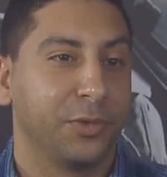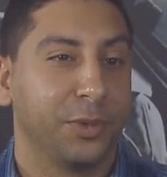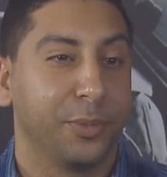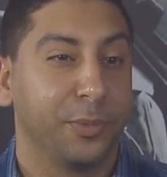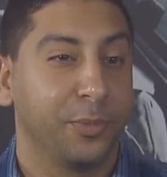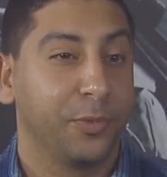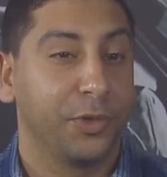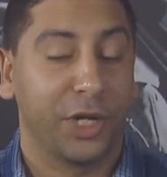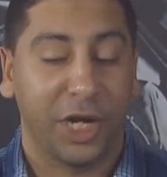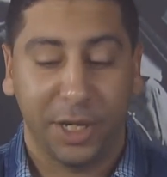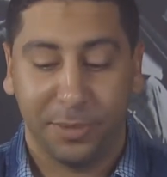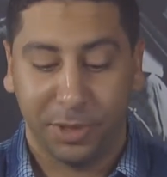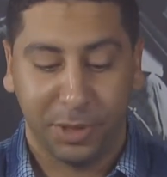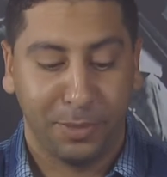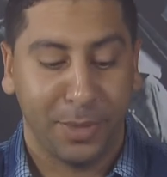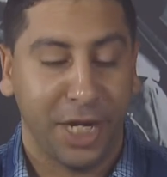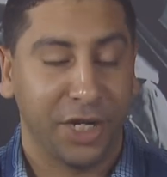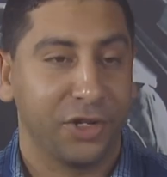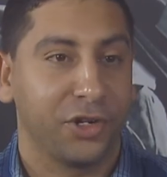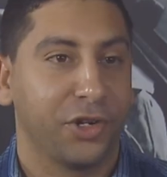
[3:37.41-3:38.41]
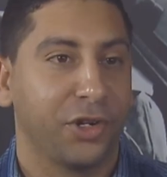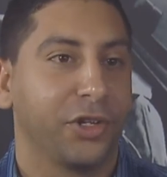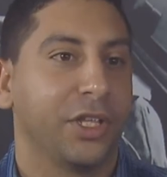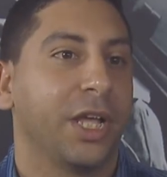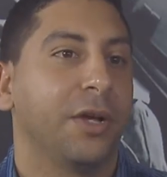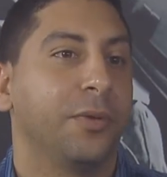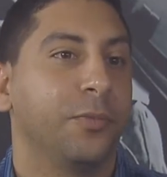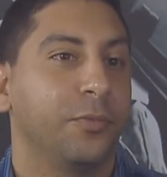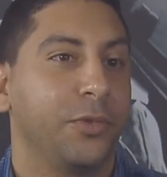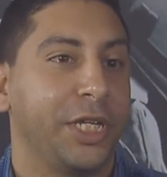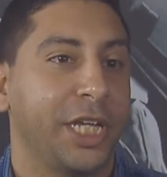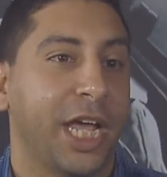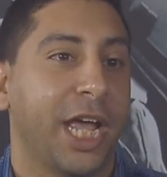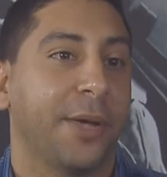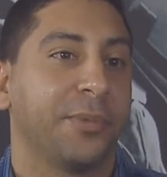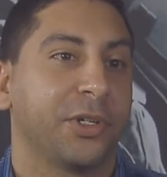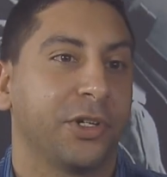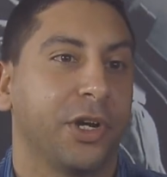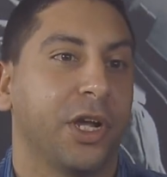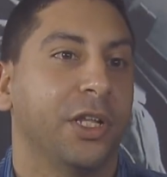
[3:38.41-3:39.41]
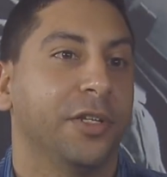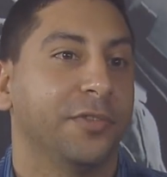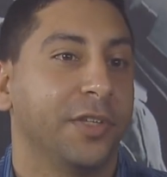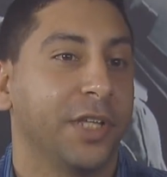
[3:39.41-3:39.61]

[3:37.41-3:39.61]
We're able to make sure that we capture